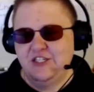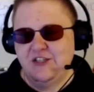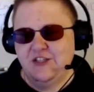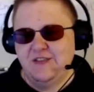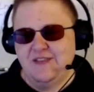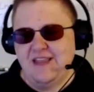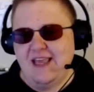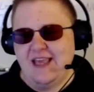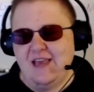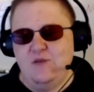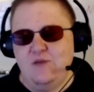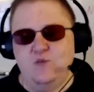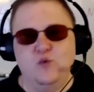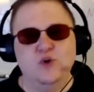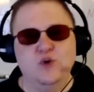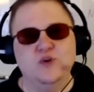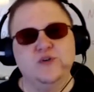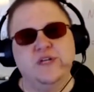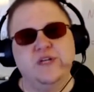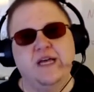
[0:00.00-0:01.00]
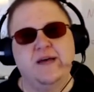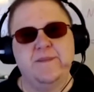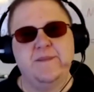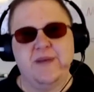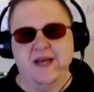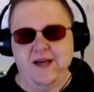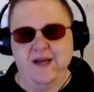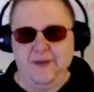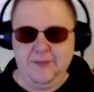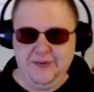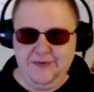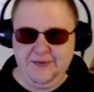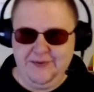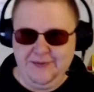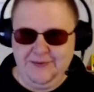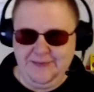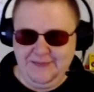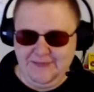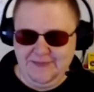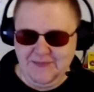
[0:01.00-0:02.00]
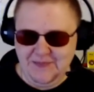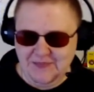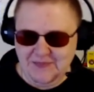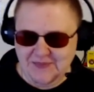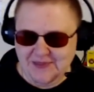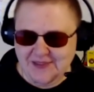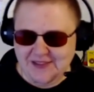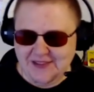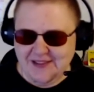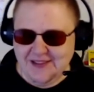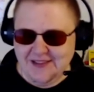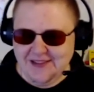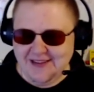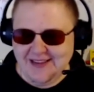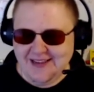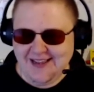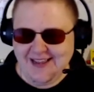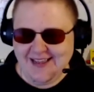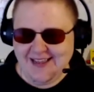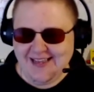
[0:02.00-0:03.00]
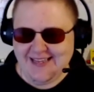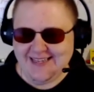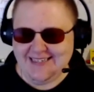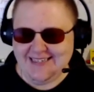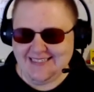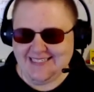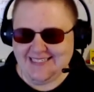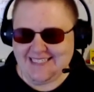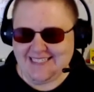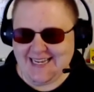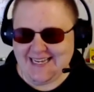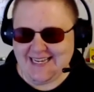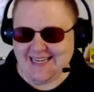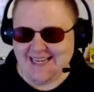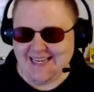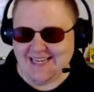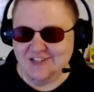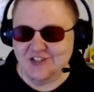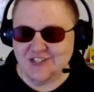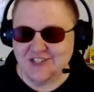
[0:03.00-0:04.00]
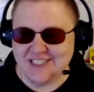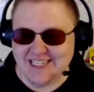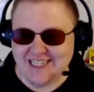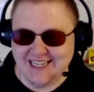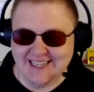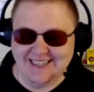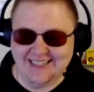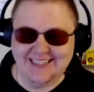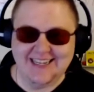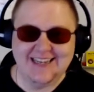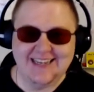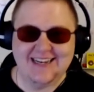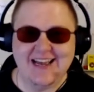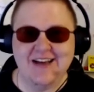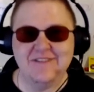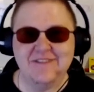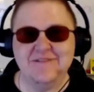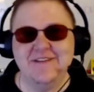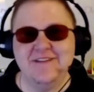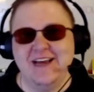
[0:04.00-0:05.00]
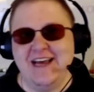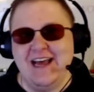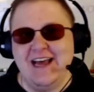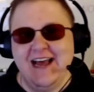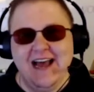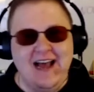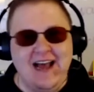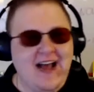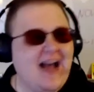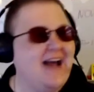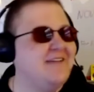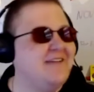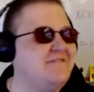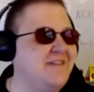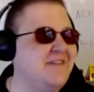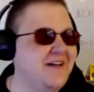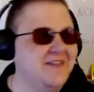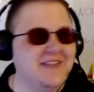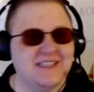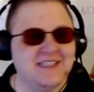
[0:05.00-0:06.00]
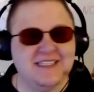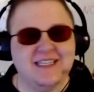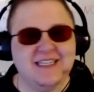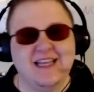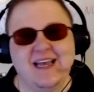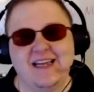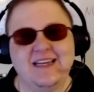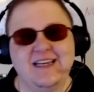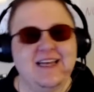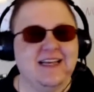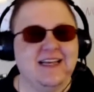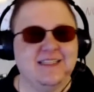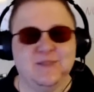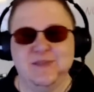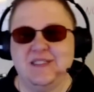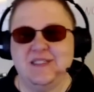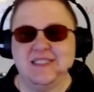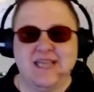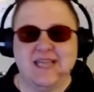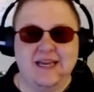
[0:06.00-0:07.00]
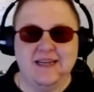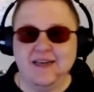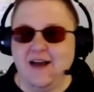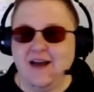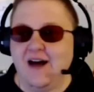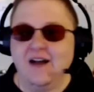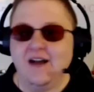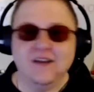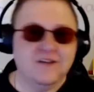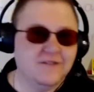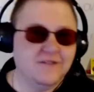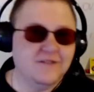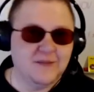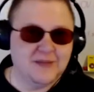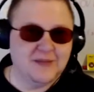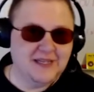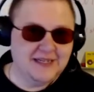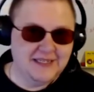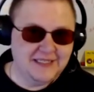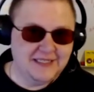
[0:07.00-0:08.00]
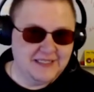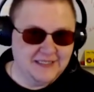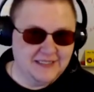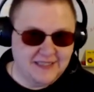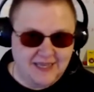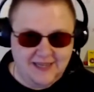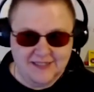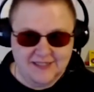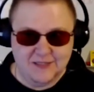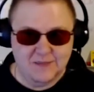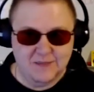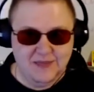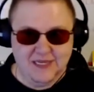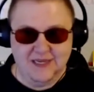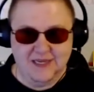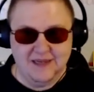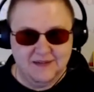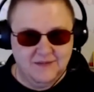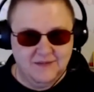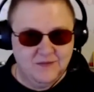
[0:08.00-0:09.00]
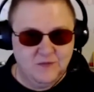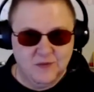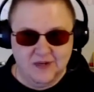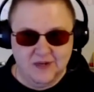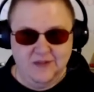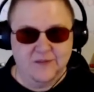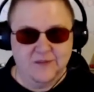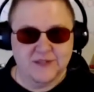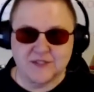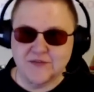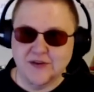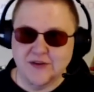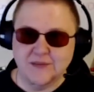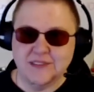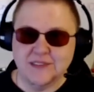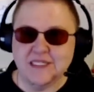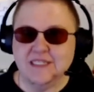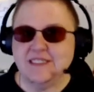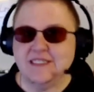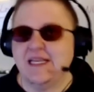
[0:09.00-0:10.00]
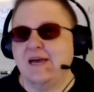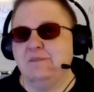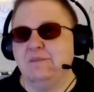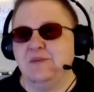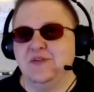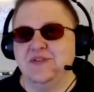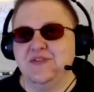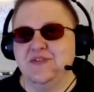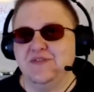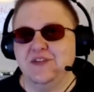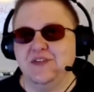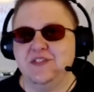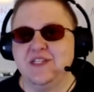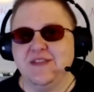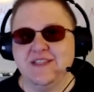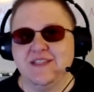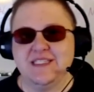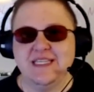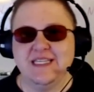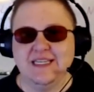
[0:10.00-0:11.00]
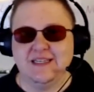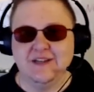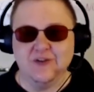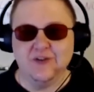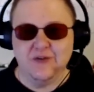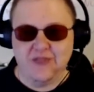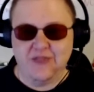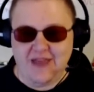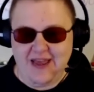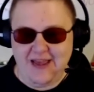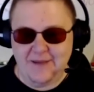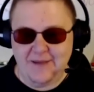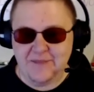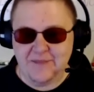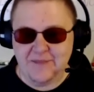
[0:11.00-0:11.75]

they will come up." And interestingly enough, I found this line has been cited all over the place as being one of the most famous examples of using the singular they.